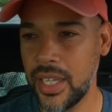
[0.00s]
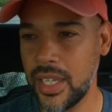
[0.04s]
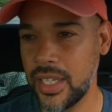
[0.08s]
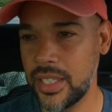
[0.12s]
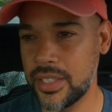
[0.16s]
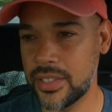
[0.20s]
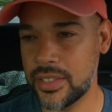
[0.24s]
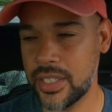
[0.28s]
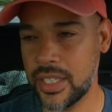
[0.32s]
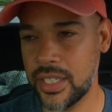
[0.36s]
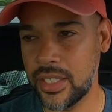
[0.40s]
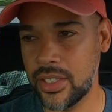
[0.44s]

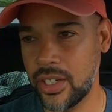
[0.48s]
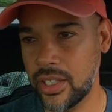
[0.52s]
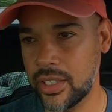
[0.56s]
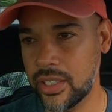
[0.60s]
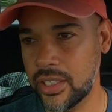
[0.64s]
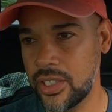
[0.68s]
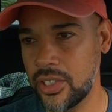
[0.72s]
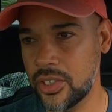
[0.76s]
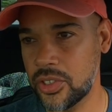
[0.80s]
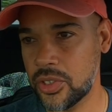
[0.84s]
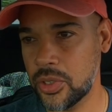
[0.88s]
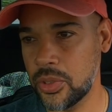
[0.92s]
and seeing
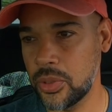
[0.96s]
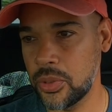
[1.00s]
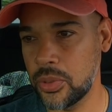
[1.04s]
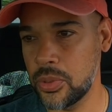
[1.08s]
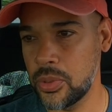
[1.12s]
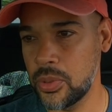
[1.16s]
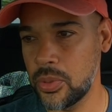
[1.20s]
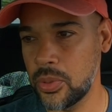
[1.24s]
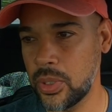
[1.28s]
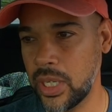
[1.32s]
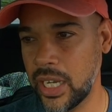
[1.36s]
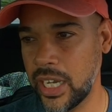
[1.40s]
all of these
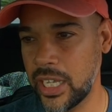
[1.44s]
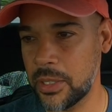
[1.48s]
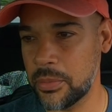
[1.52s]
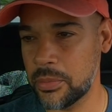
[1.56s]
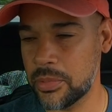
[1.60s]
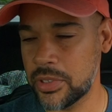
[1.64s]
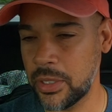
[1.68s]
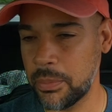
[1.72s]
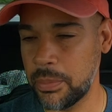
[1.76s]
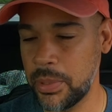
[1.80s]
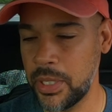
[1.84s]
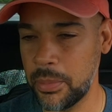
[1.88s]
cool
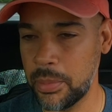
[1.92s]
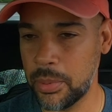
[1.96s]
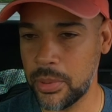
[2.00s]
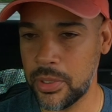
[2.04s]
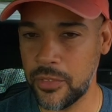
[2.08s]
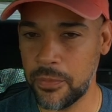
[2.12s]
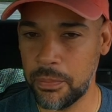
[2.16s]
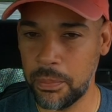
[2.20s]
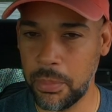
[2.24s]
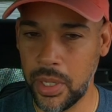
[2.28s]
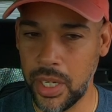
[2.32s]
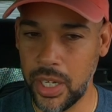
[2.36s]
items that
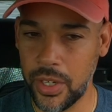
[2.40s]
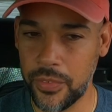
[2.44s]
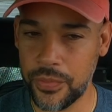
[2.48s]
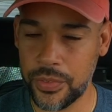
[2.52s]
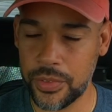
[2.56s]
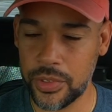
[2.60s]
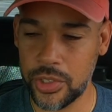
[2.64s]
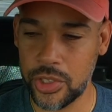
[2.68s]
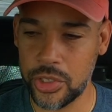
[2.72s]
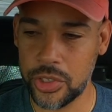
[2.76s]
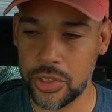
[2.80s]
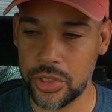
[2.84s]
people have bought
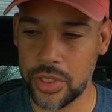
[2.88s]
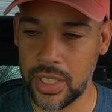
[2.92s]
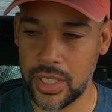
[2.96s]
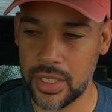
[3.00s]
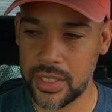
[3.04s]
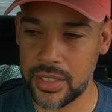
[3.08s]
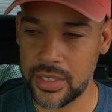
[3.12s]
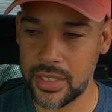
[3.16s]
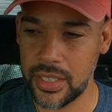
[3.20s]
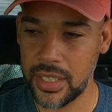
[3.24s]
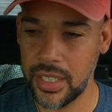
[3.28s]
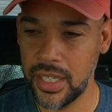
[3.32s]
for their
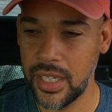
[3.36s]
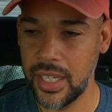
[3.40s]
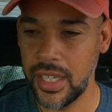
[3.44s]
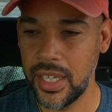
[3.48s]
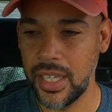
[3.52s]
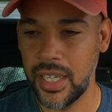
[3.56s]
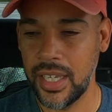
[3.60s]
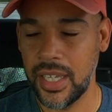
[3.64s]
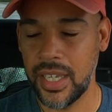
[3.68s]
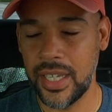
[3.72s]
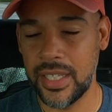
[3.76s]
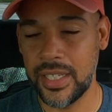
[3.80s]
trucks
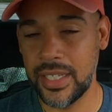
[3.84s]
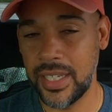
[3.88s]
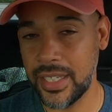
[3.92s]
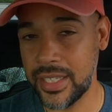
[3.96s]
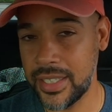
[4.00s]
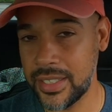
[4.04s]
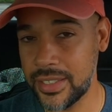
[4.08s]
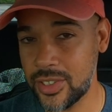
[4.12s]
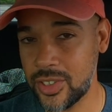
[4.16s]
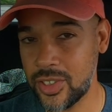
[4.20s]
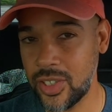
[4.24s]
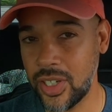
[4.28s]
and
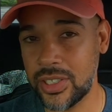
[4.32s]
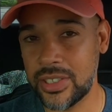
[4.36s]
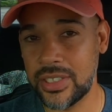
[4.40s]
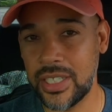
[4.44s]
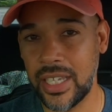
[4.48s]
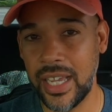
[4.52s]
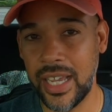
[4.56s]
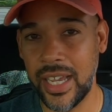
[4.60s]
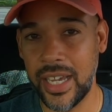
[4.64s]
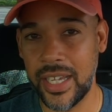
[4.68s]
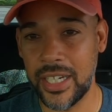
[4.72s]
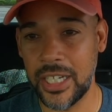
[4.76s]
they can start
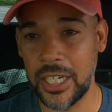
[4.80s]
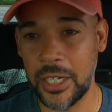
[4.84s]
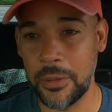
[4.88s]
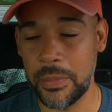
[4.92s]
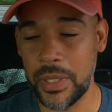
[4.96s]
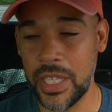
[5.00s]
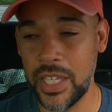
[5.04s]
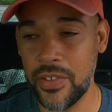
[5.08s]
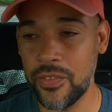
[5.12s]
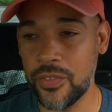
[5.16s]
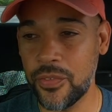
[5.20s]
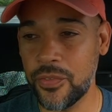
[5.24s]
to add
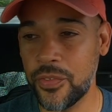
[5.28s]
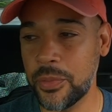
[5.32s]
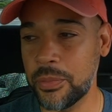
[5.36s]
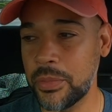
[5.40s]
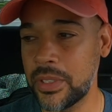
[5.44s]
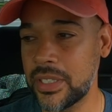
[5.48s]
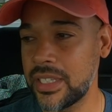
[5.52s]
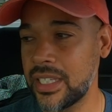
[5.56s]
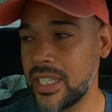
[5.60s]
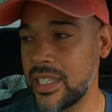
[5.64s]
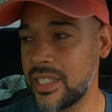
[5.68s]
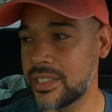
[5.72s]
up even from
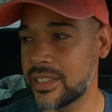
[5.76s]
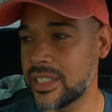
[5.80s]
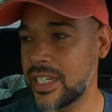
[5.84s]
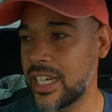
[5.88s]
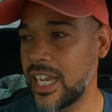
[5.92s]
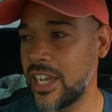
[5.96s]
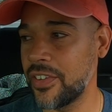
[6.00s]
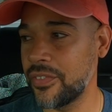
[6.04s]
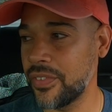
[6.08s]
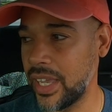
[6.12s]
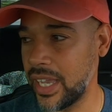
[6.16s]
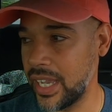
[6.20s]
the things that
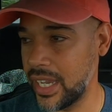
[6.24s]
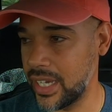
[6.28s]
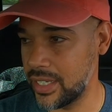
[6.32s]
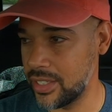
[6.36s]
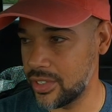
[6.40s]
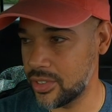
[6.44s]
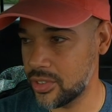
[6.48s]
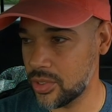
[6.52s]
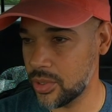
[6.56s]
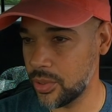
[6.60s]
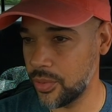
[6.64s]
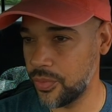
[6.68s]
I've
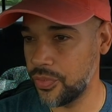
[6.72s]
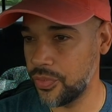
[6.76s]
added so